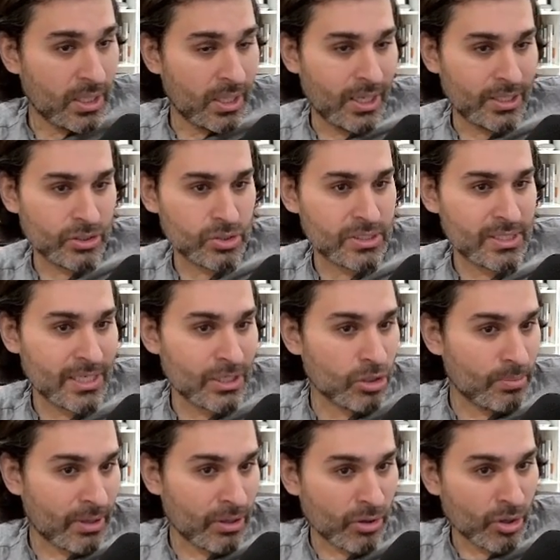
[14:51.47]
And Joe says, I don't know
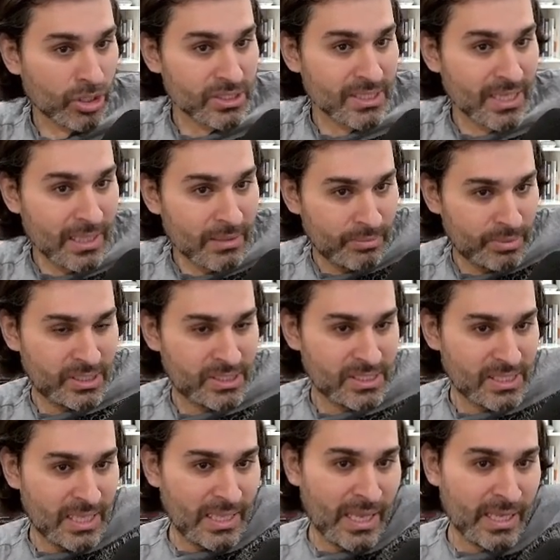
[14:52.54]
about Rocket Scan, but the
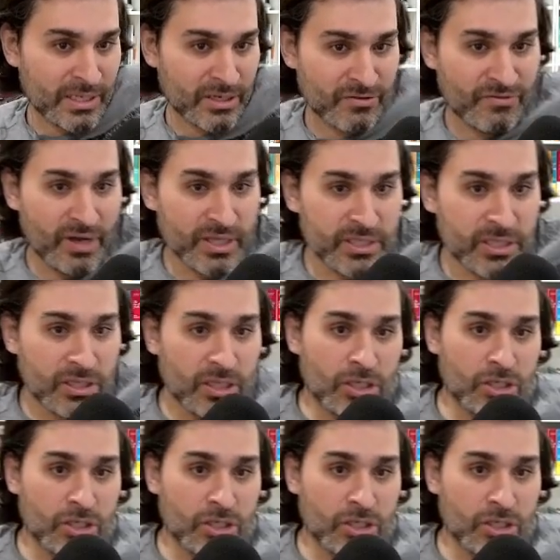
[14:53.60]
CLI and Grafana